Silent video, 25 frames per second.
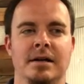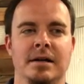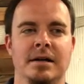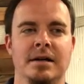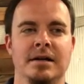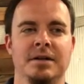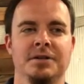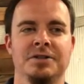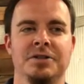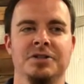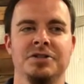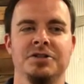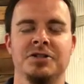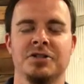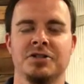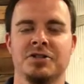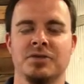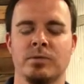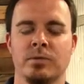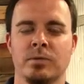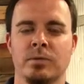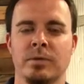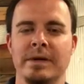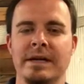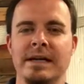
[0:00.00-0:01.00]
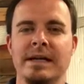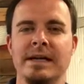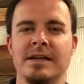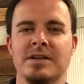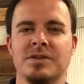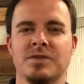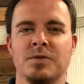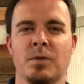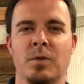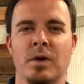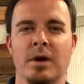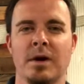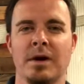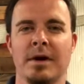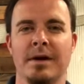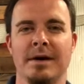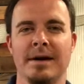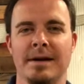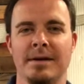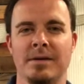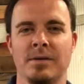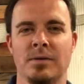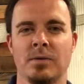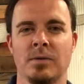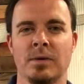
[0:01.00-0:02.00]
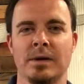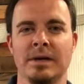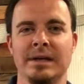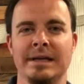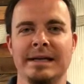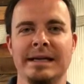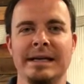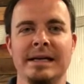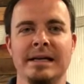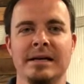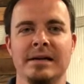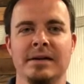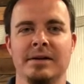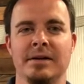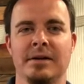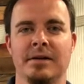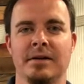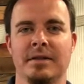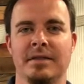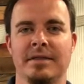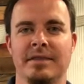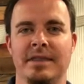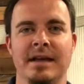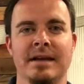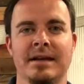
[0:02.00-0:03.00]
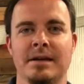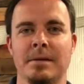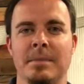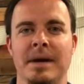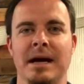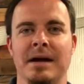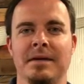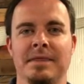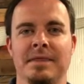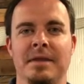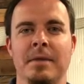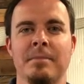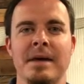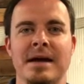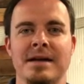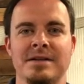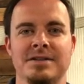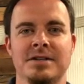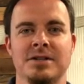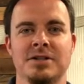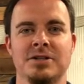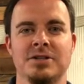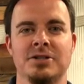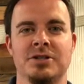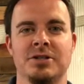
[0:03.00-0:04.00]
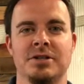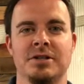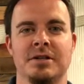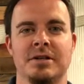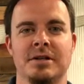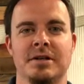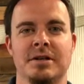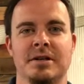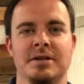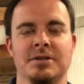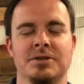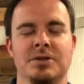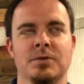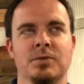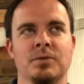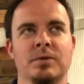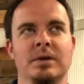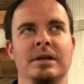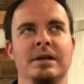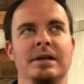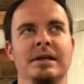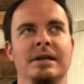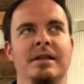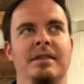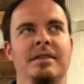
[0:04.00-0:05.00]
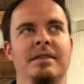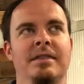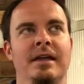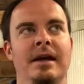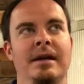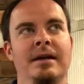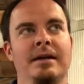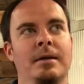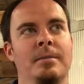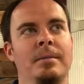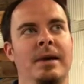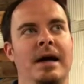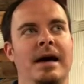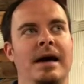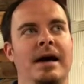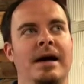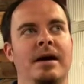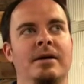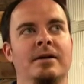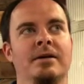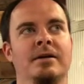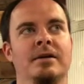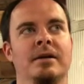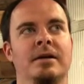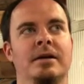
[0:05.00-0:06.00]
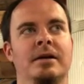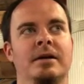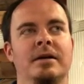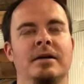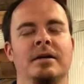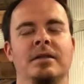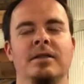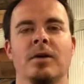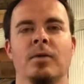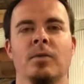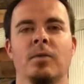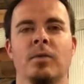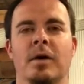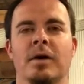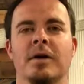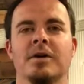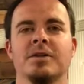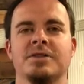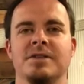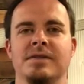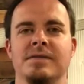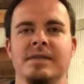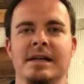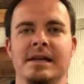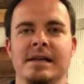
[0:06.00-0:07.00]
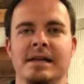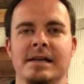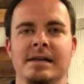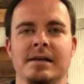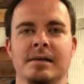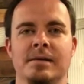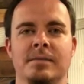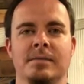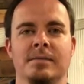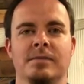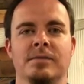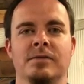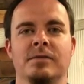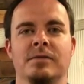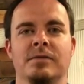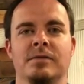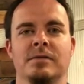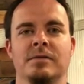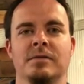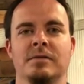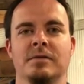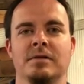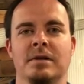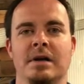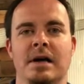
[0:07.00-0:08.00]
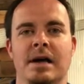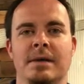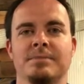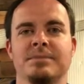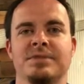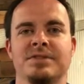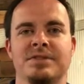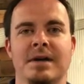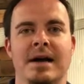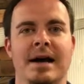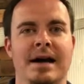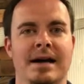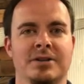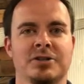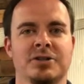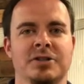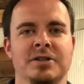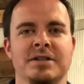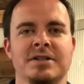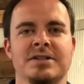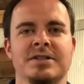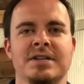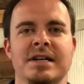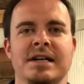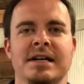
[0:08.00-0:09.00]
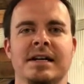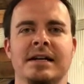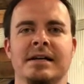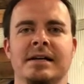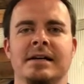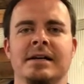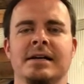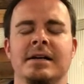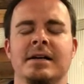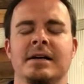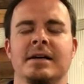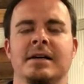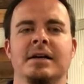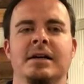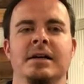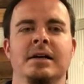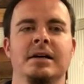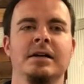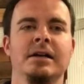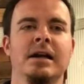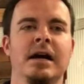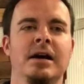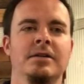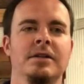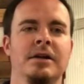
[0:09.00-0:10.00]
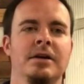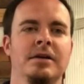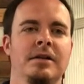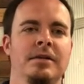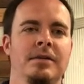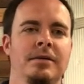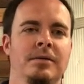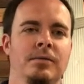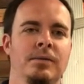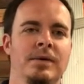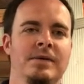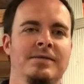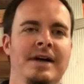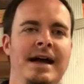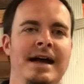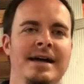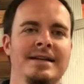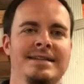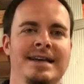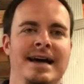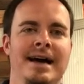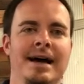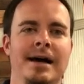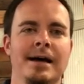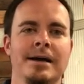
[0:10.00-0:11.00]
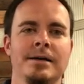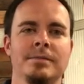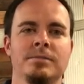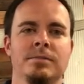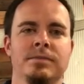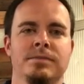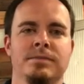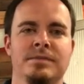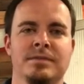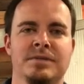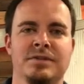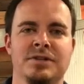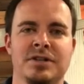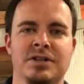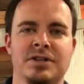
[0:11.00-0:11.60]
to just read his word and to really think about the message, to really think about the words of the hymns I'm actually singing. We've had time to